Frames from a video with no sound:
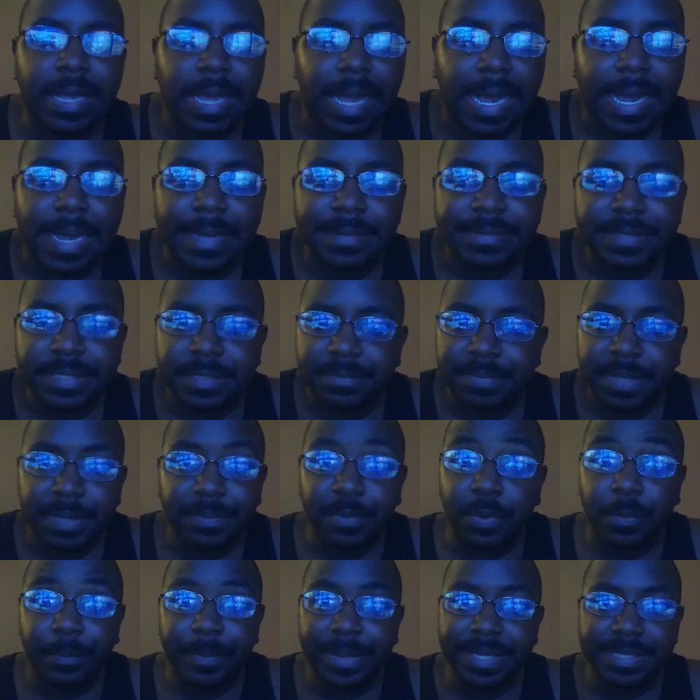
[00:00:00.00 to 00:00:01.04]
I've seen
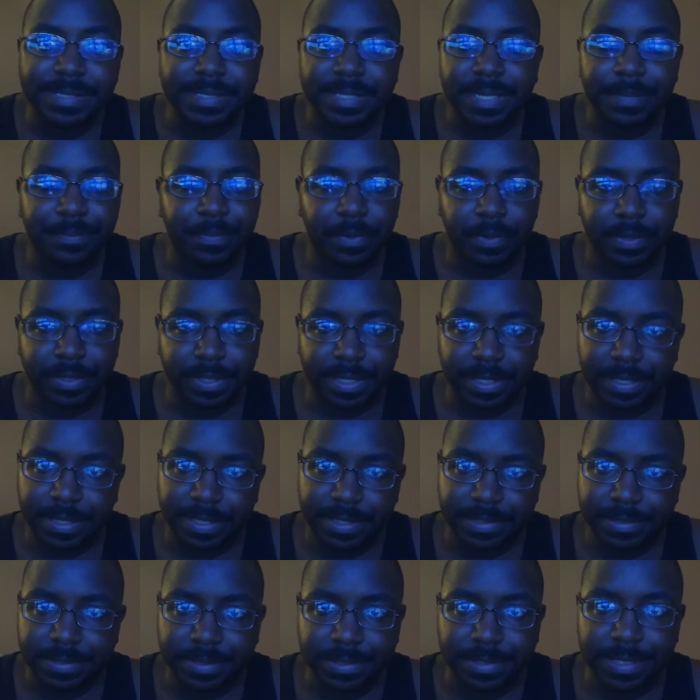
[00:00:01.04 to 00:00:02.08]
people mess up on that
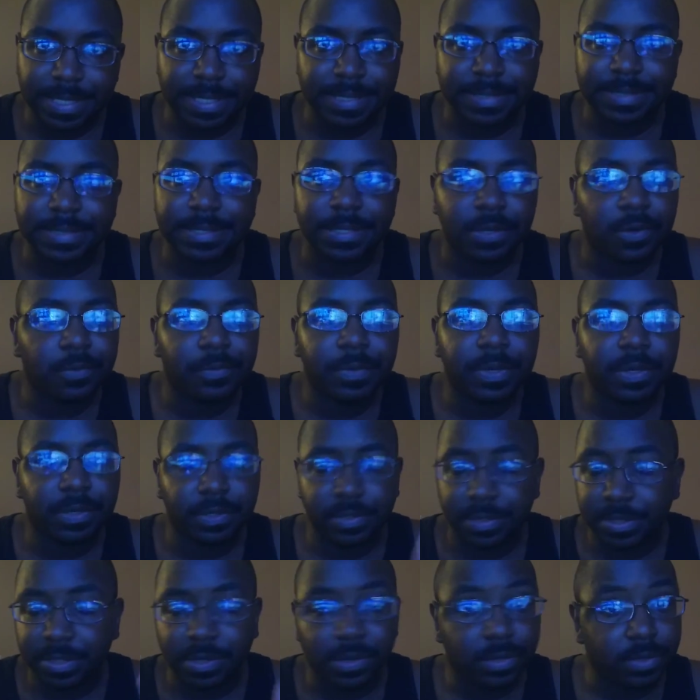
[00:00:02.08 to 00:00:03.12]
exercise. So
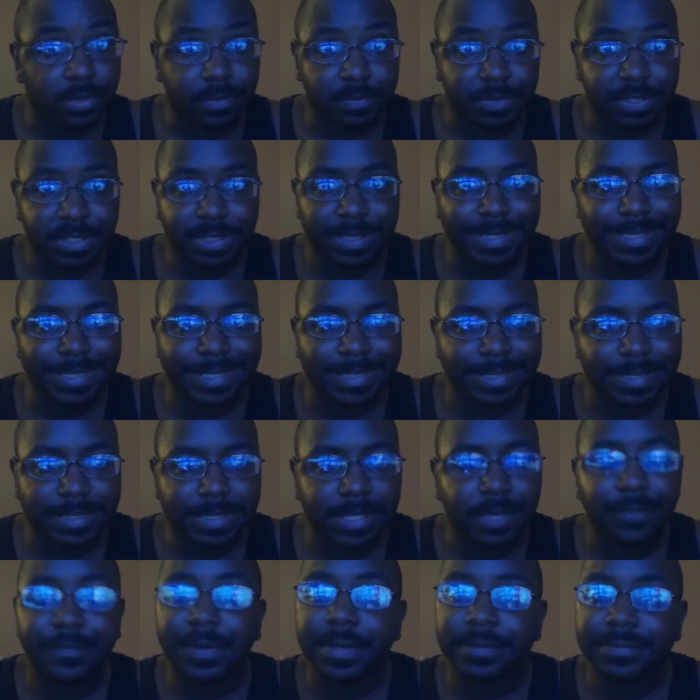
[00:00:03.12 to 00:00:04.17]
on the machine
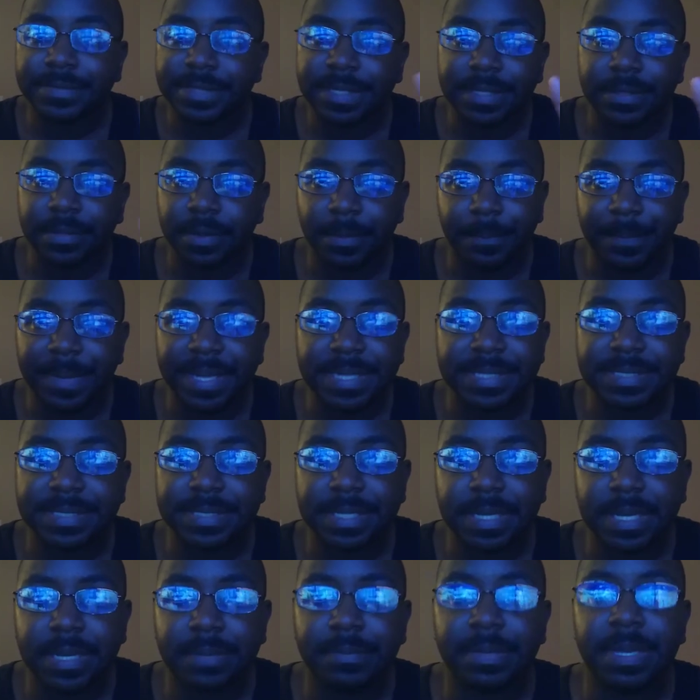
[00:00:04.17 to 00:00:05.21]
itself, I've seen them mess
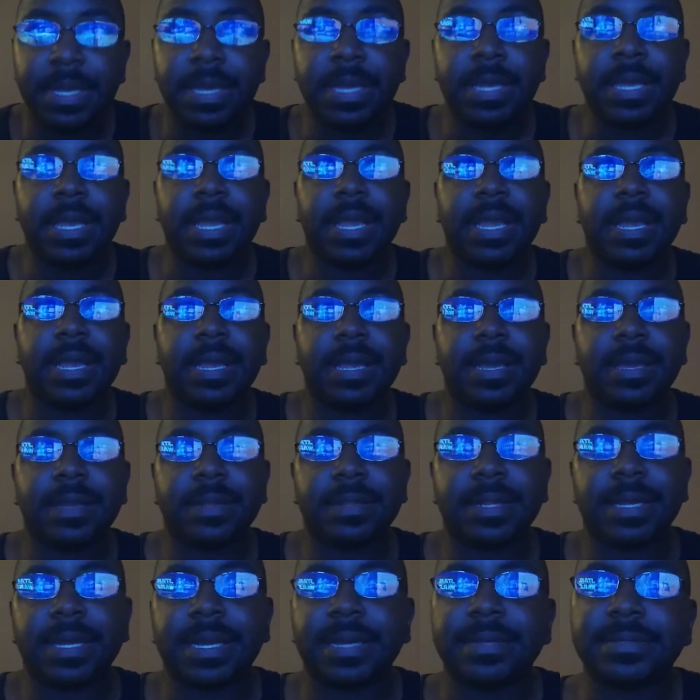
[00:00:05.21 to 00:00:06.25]
up, and
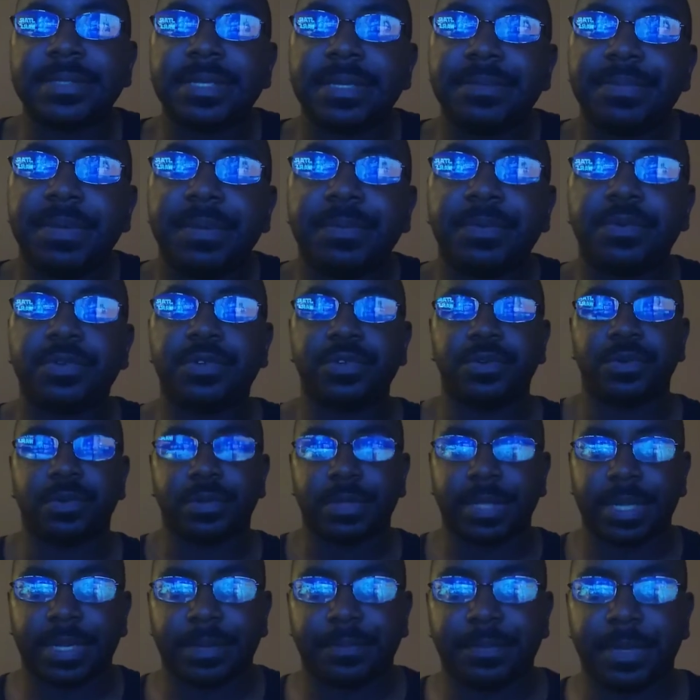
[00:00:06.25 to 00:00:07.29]
like I've seen people doing
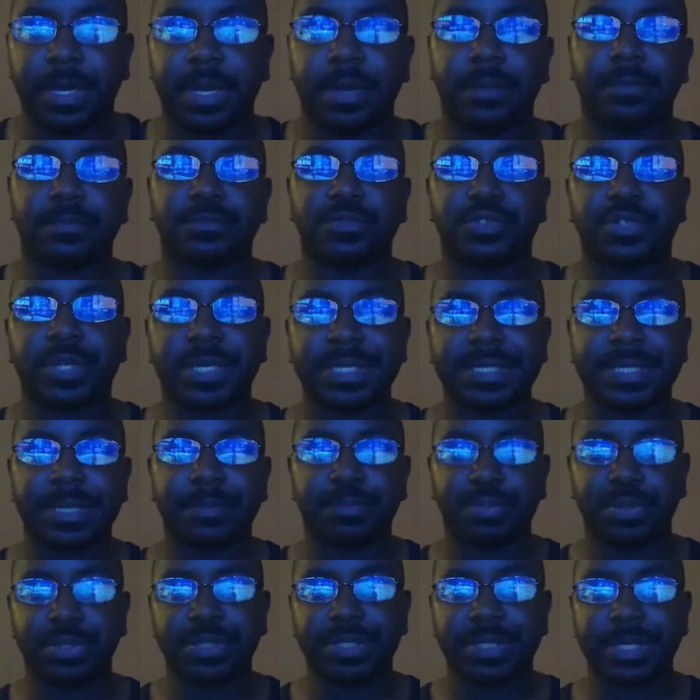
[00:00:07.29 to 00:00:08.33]
like tricep
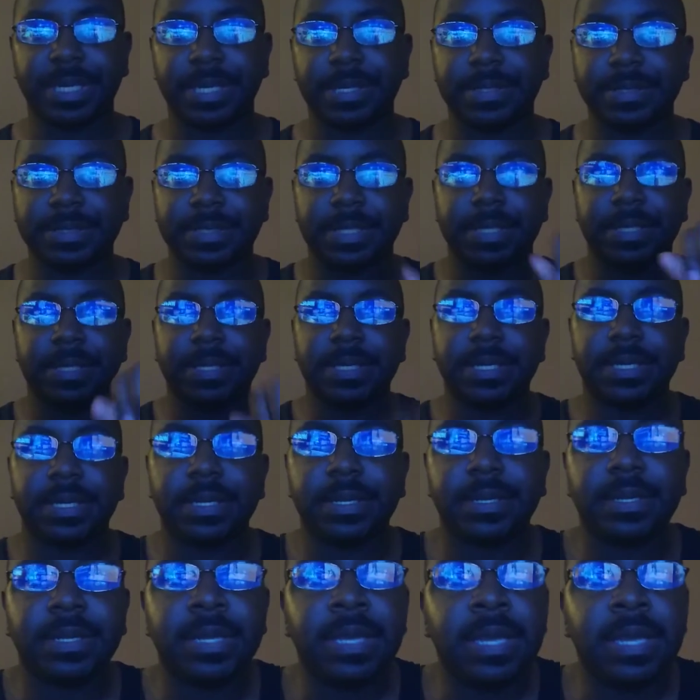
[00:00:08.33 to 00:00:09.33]
push downs on it.